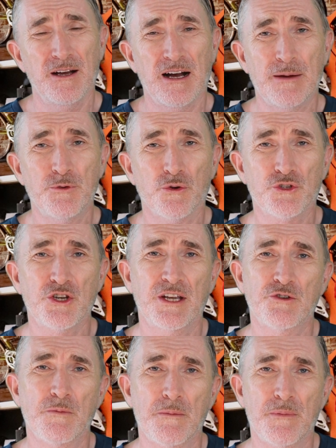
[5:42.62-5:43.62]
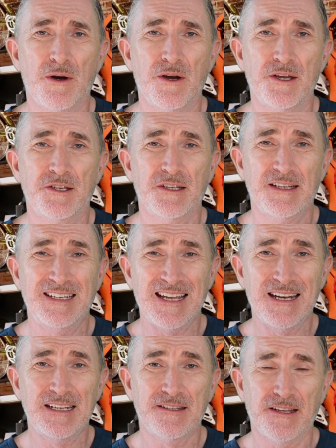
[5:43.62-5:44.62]
I'm not changing my mind in
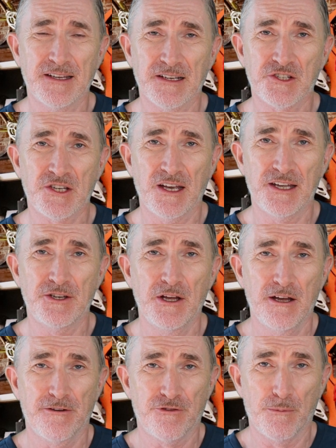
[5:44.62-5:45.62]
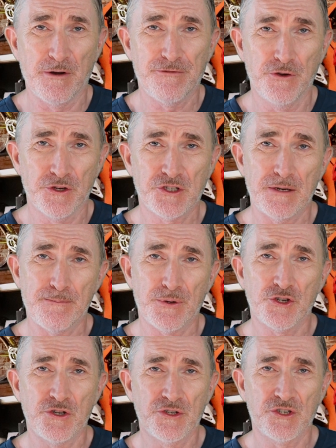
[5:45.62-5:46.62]
anything I said from my first
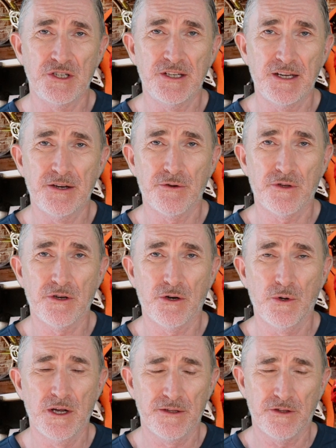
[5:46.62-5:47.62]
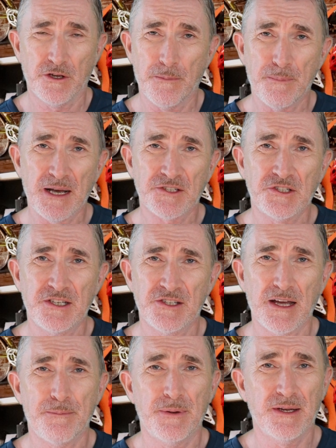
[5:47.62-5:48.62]
impressions a year ago. The capacity is
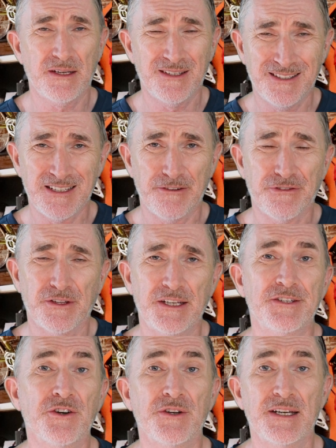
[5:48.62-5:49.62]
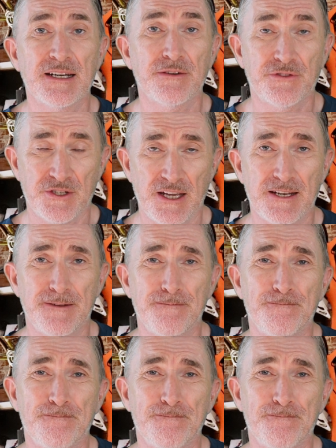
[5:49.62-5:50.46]
epic, definitely a 9 out of 10.